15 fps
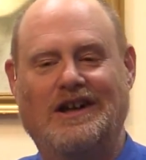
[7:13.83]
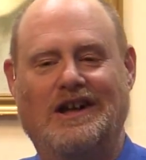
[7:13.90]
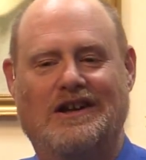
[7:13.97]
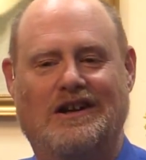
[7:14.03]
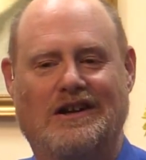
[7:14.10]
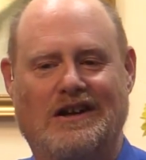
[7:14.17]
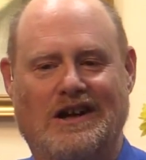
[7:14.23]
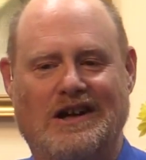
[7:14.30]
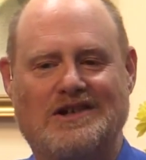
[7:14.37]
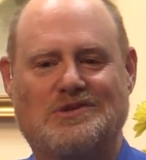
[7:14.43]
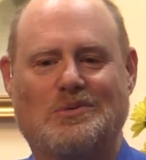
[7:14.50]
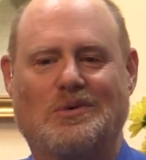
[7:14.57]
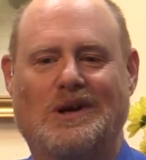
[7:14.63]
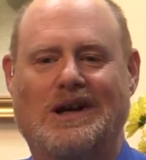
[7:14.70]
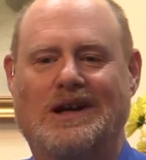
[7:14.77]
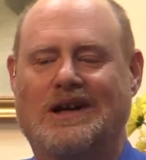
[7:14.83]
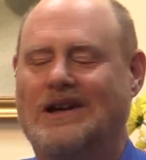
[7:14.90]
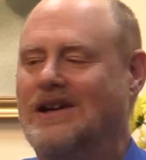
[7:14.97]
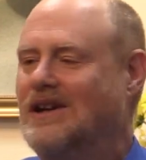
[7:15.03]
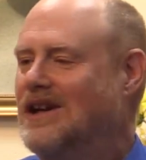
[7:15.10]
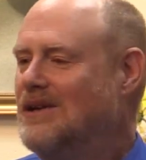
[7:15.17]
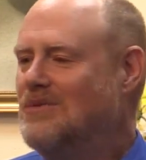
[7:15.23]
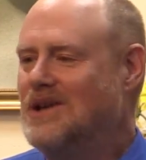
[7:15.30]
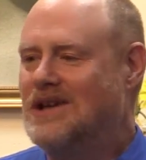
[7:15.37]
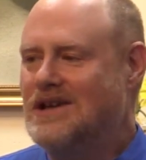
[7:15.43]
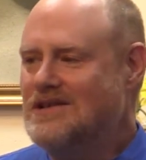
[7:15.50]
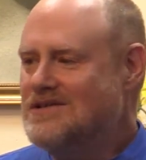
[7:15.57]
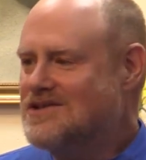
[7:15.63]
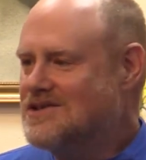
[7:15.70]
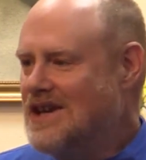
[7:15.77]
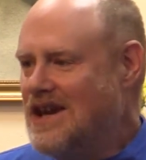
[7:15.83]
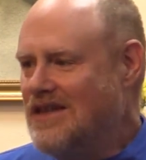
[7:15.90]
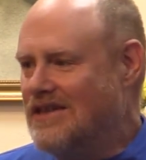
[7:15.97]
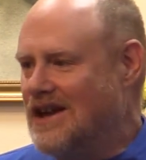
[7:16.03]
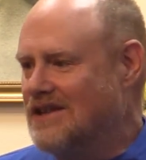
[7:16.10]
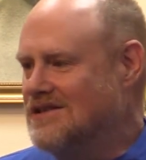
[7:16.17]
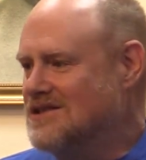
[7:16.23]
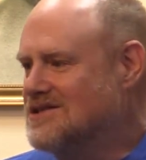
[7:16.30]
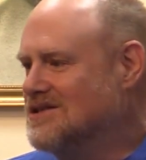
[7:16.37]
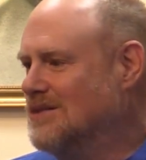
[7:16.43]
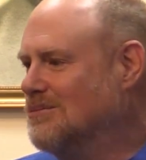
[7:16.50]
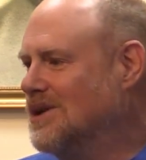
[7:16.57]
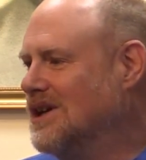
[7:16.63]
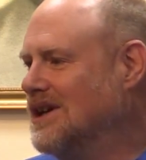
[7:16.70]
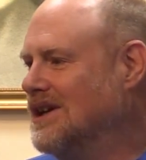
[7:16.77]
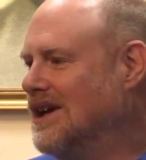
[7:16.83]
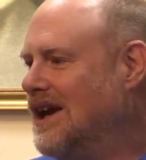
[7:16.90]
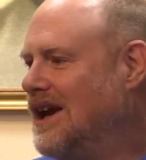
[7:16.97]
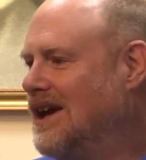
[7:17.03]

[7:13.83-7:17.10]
in a nice way. And we can say that to somebody.